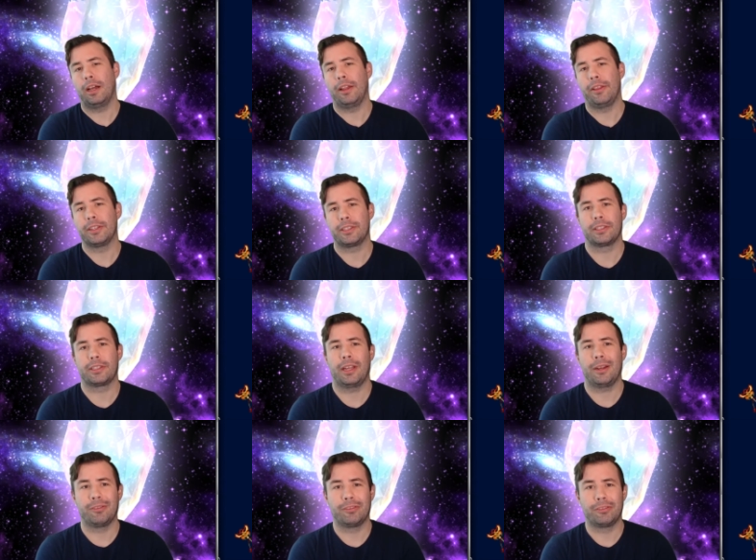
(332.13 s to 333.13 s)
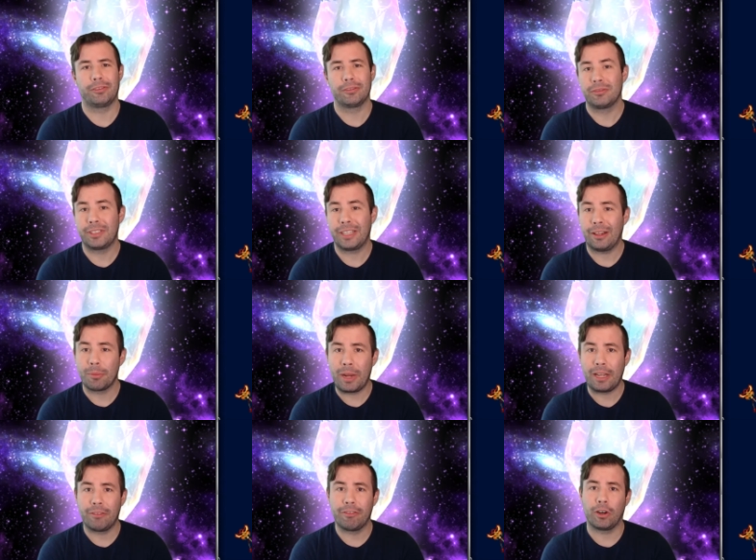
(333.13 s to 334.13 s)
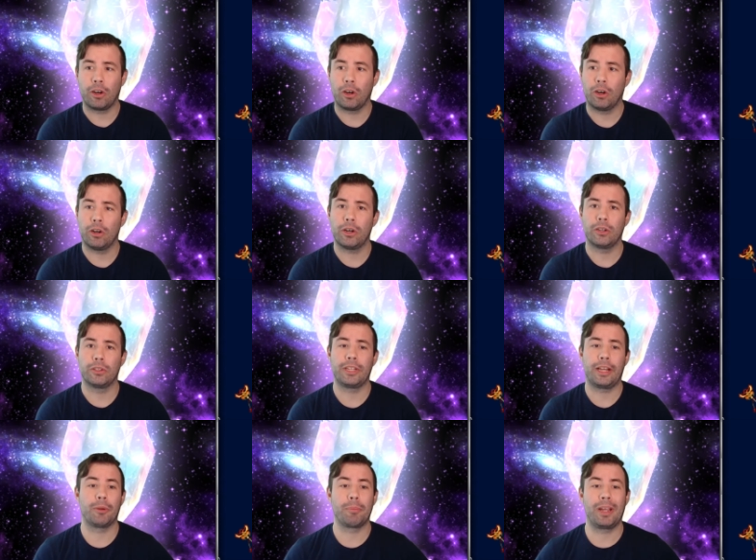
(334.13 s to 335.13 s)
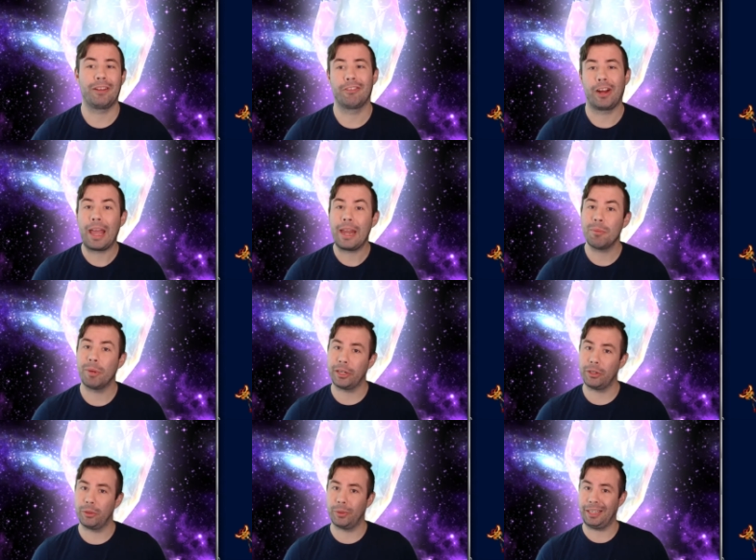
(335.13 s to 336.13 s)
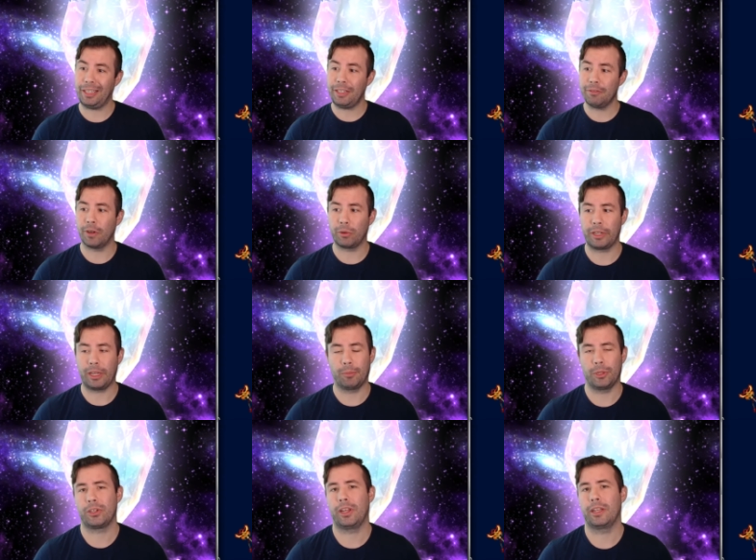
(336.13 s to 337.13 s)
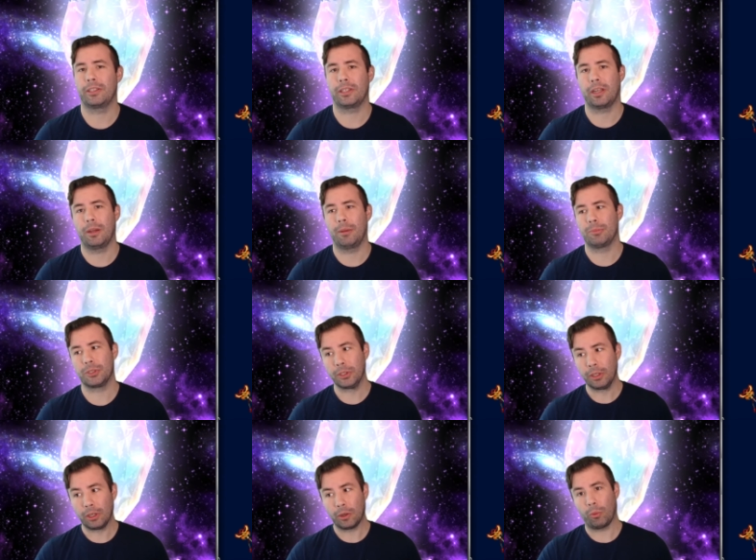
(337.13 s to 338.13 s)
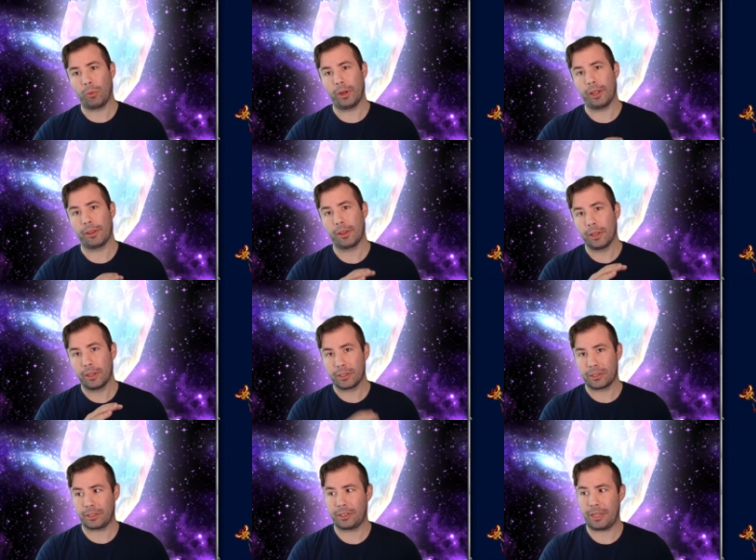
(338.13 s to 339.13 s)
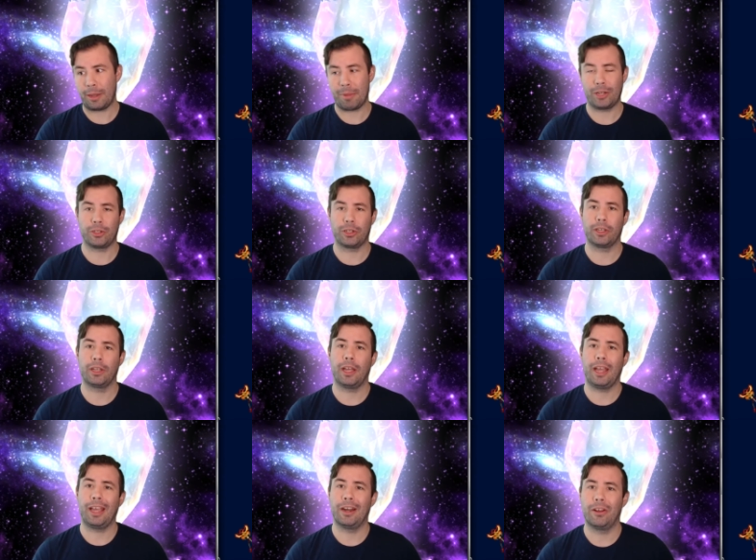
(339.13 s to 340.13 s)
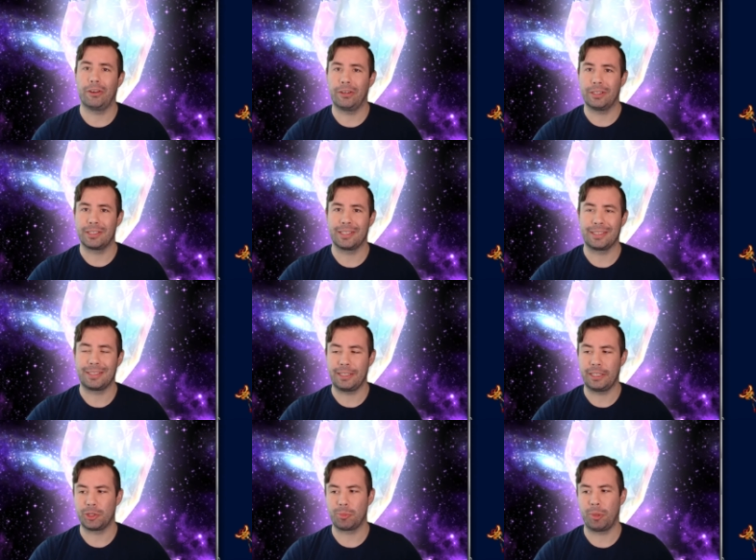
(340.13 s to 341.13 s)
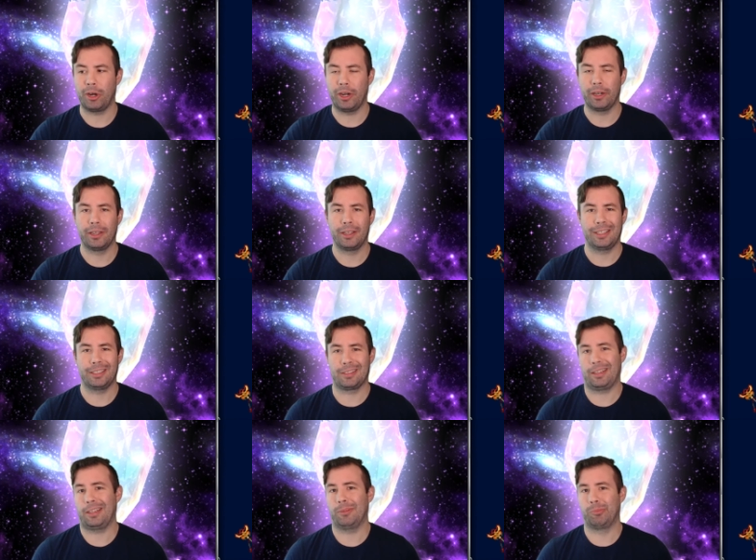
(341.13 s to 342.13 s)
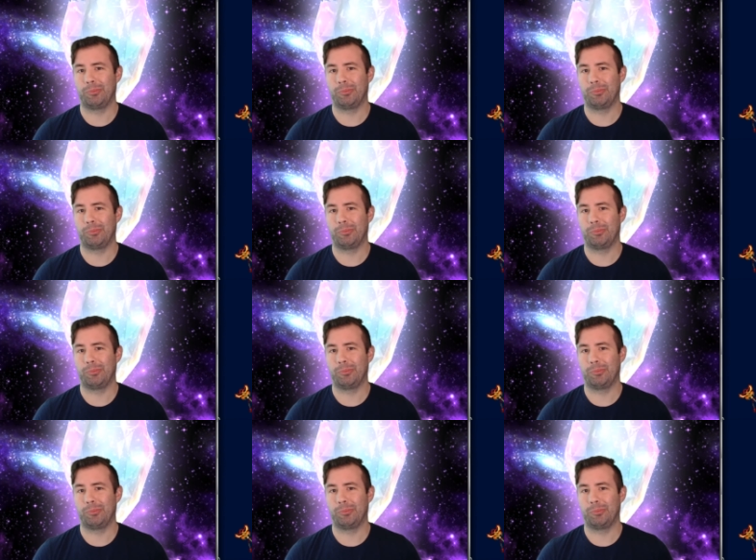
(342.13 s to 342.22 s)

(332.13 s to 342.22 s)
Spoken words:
this is kind of tailor-made for her, or tailor-made for anybody doing evoke damage, as it comes with 68 magic and 116 spirit. It's like a